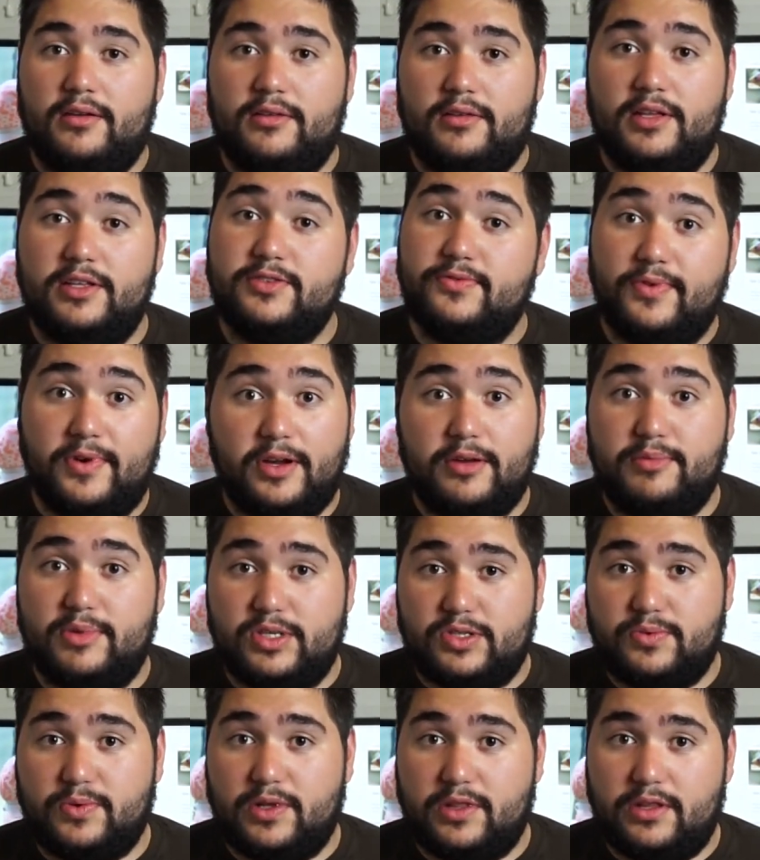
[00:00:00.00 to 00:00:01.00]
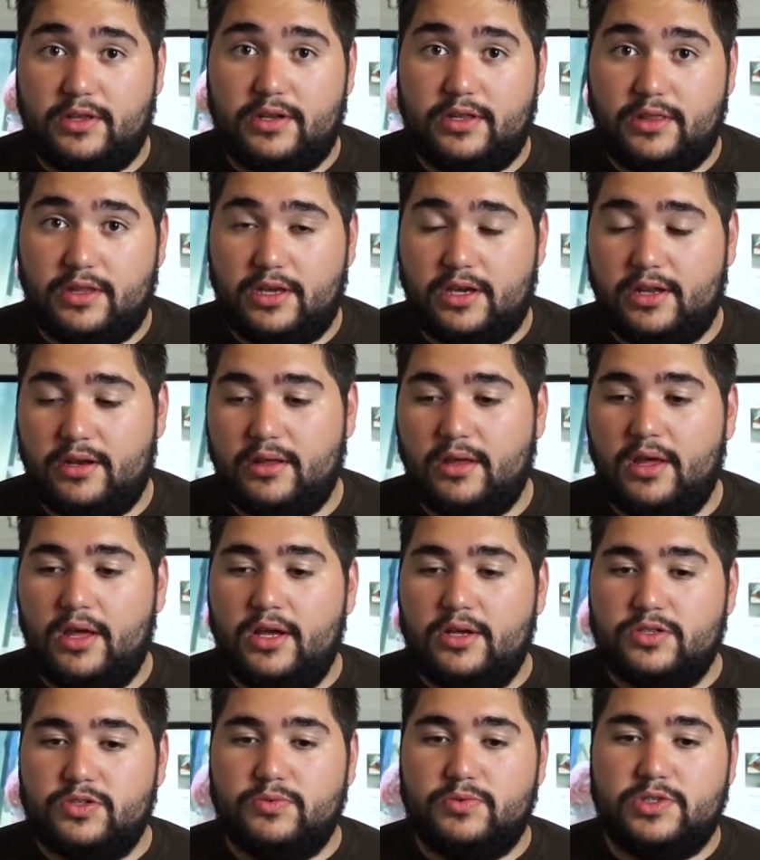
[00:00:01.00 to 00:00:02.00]
It's very much worth it in the end.
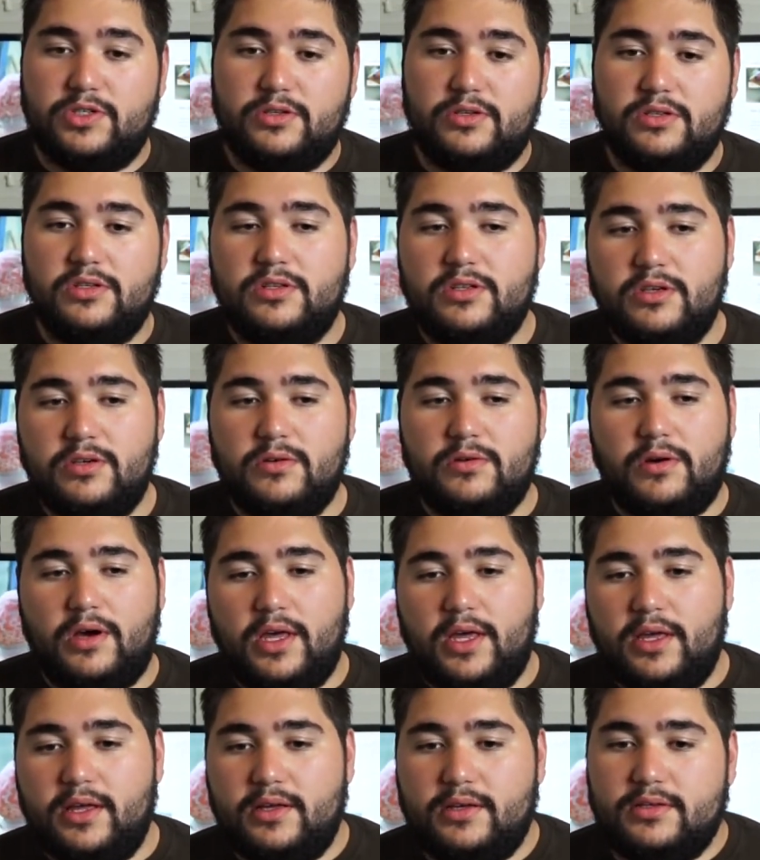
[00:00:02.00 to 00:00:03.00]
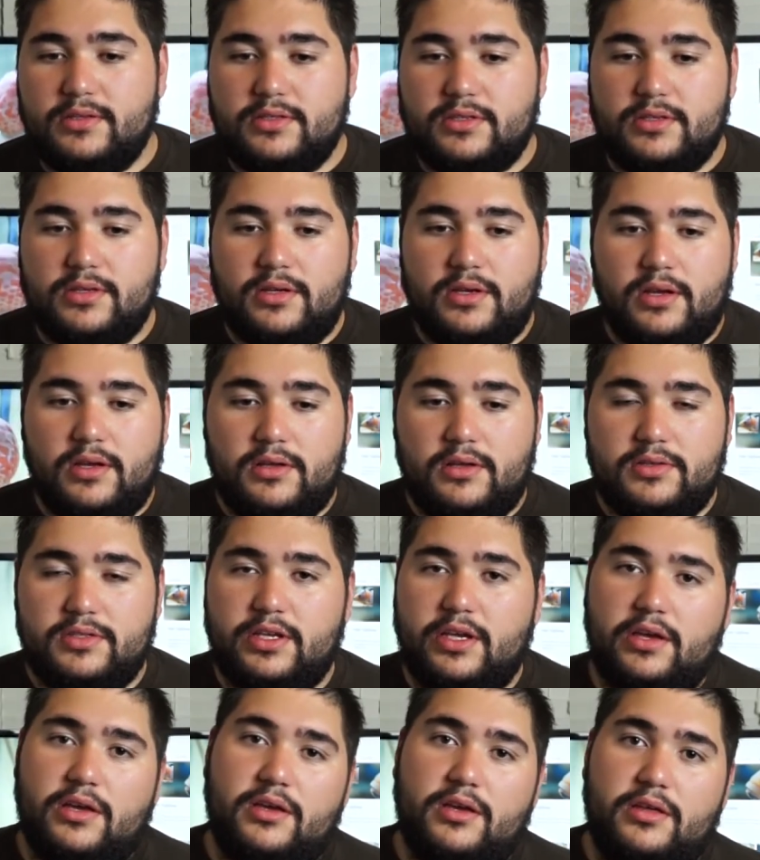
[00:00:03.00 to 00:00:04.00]
So what you're going to do is,
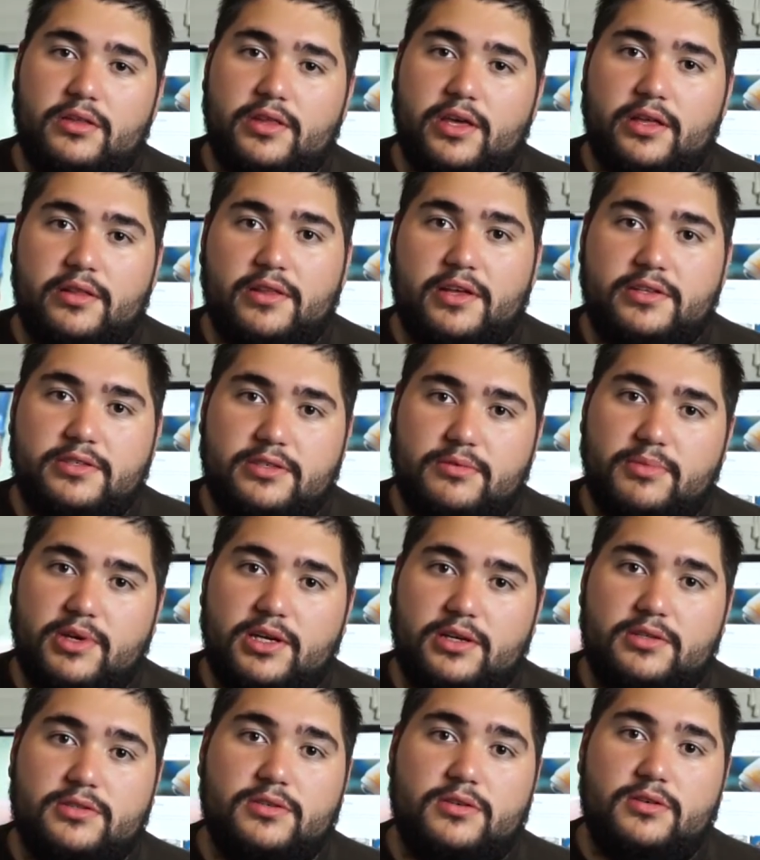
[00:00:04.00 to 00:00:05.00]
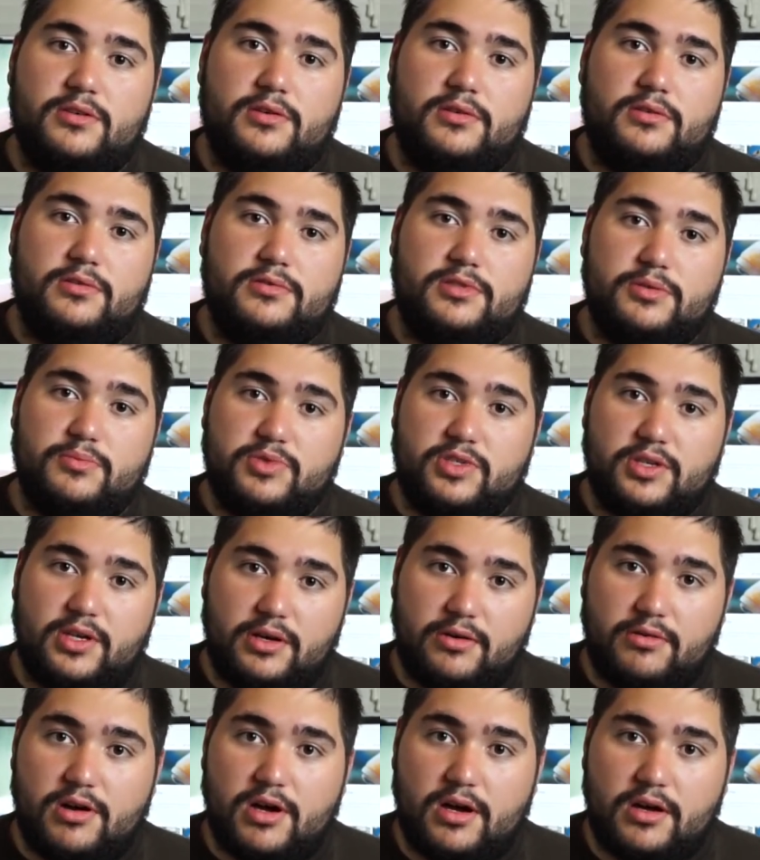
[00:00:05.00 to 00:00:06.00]
say they laid some eggs on some
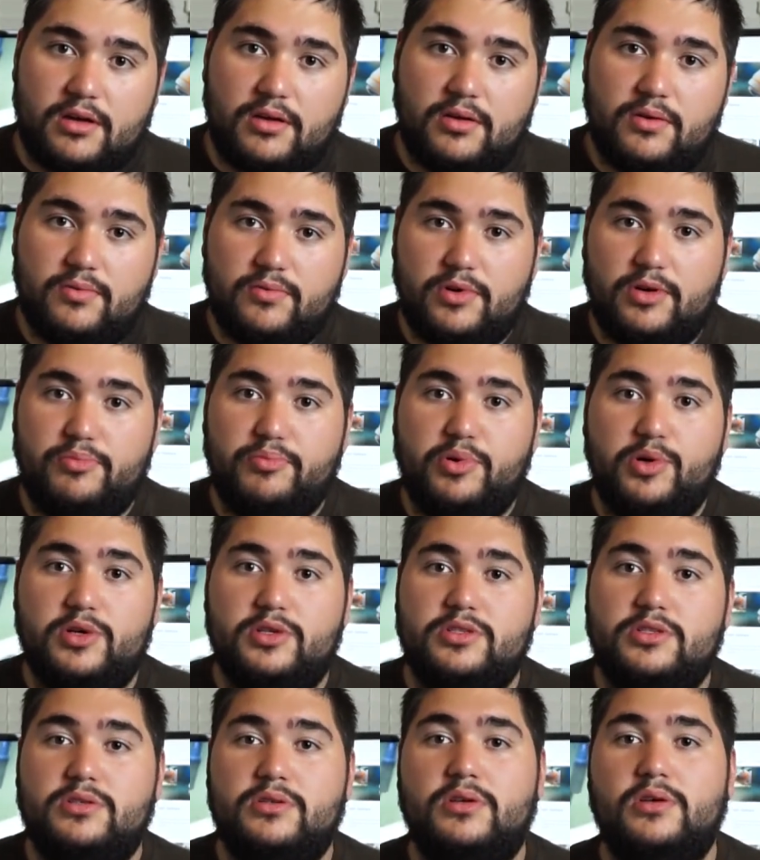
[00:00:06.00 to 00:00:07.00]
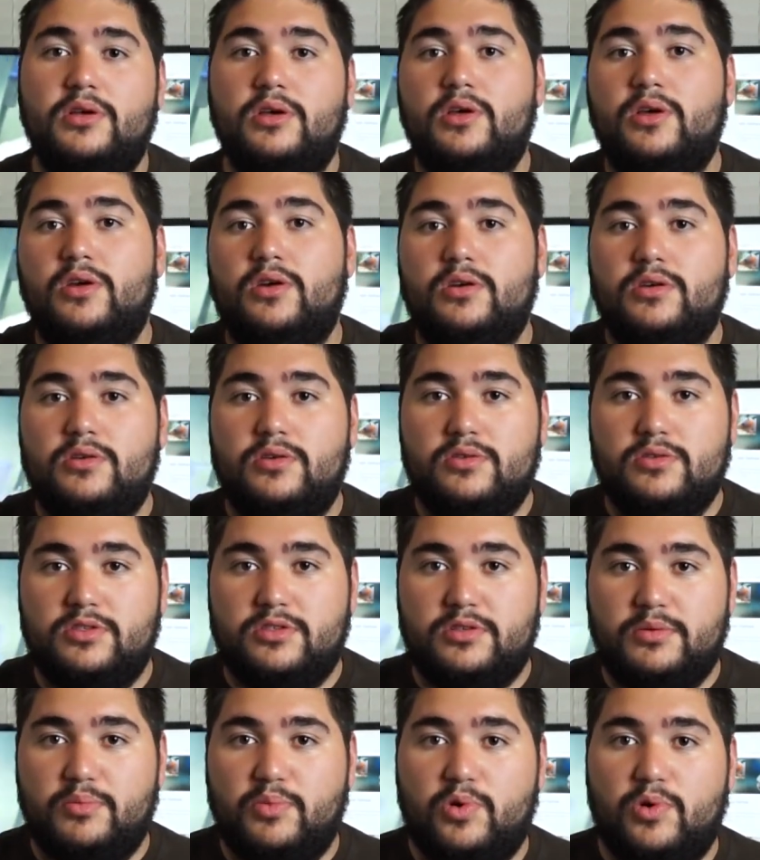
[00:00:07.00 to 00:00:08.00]
slate rock. Well, push
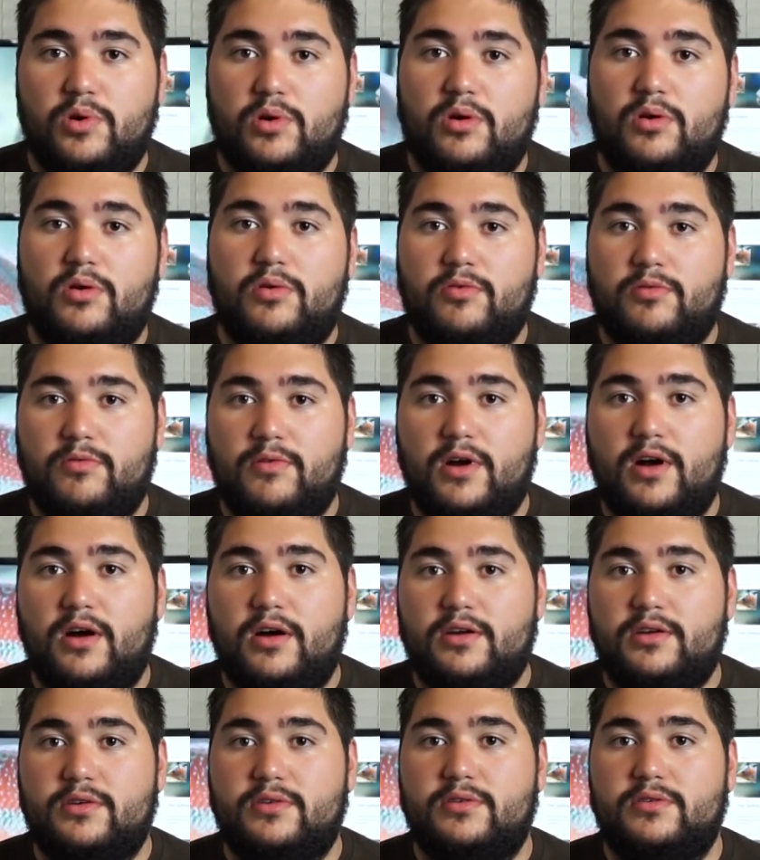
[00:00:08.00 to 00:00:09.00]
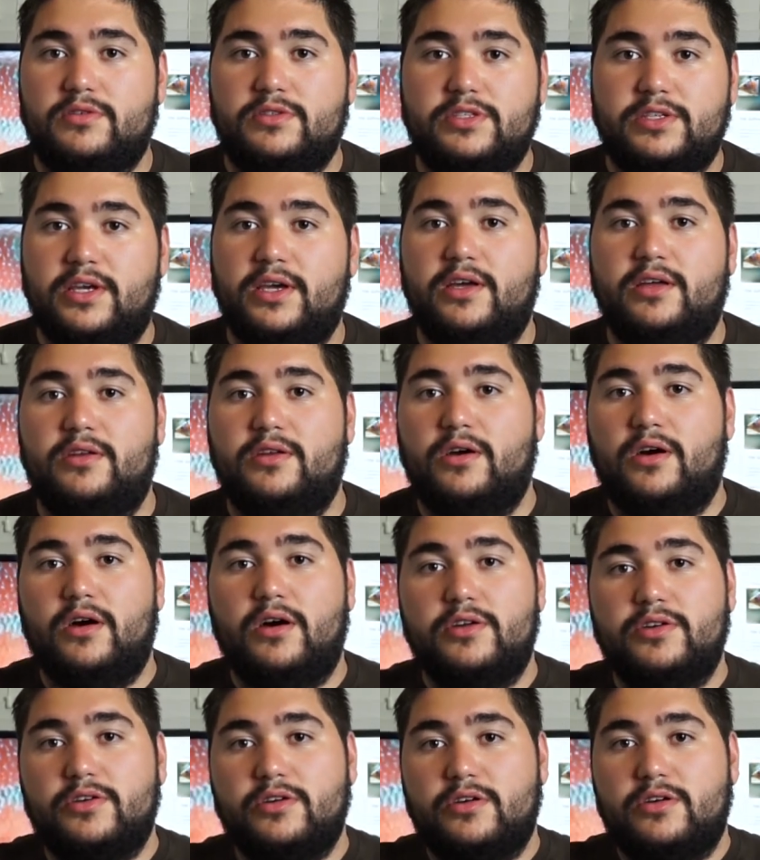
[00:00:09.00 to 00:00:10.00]
some more rock or sand
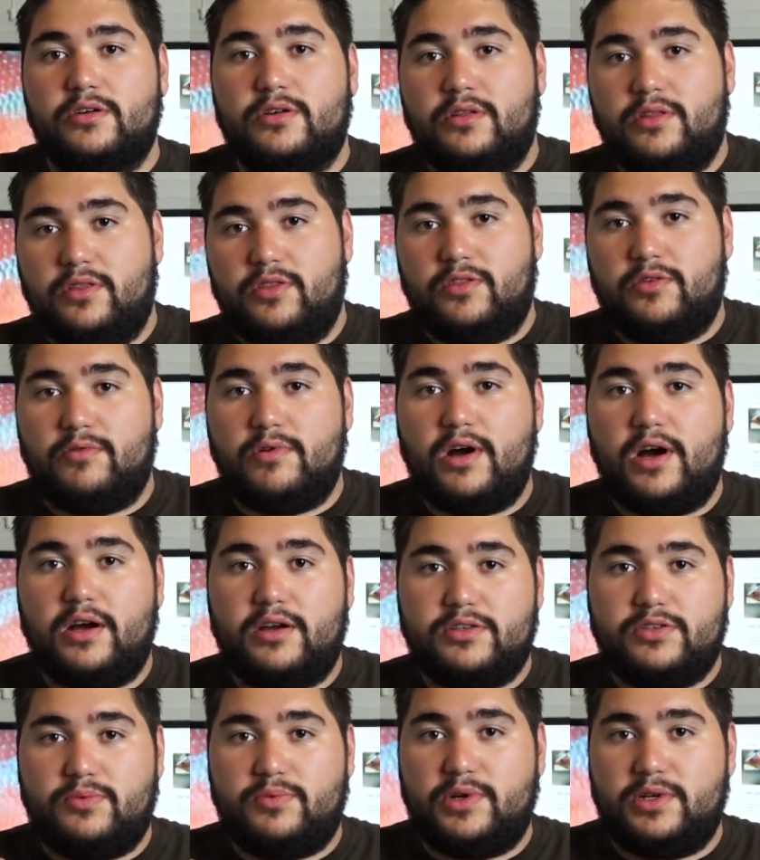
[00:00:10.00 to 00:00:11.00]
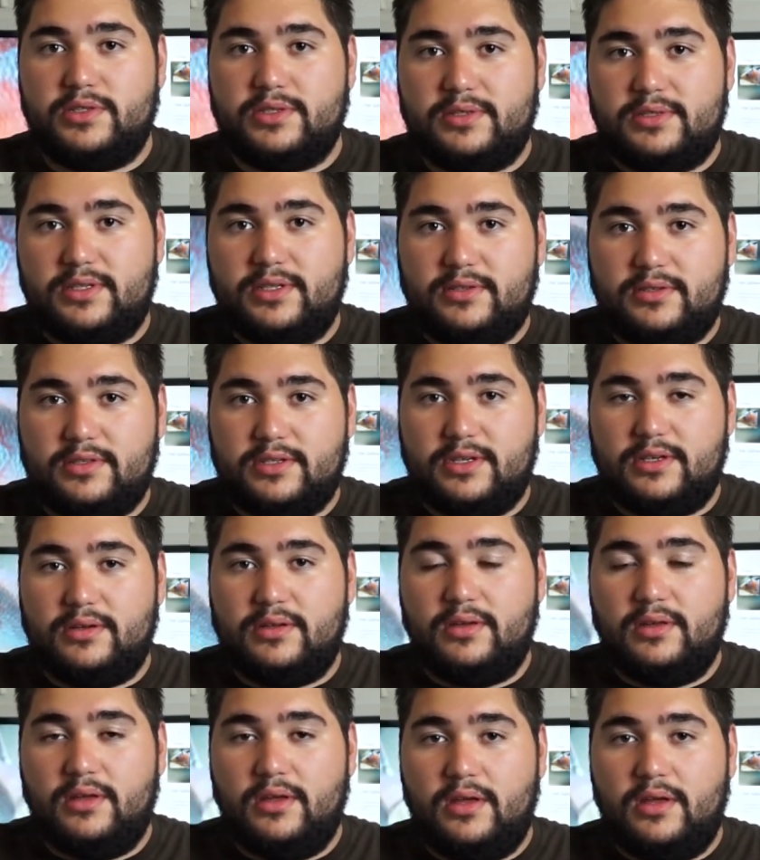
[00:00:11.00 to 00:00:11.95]
under the rock to where it's tilted.